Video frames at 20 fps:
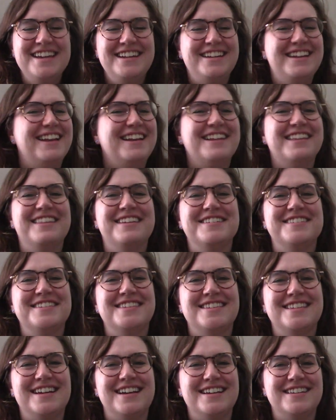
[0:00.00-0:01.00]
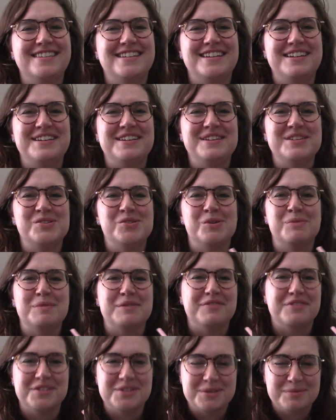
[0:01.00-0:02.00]
none of those things, and you can join me
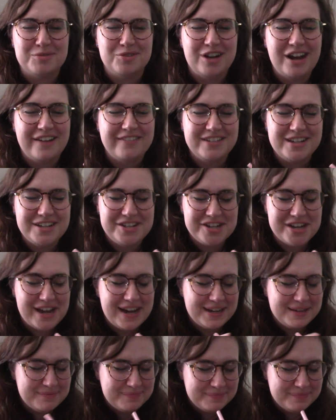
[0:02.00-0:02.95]
for some crafty chat.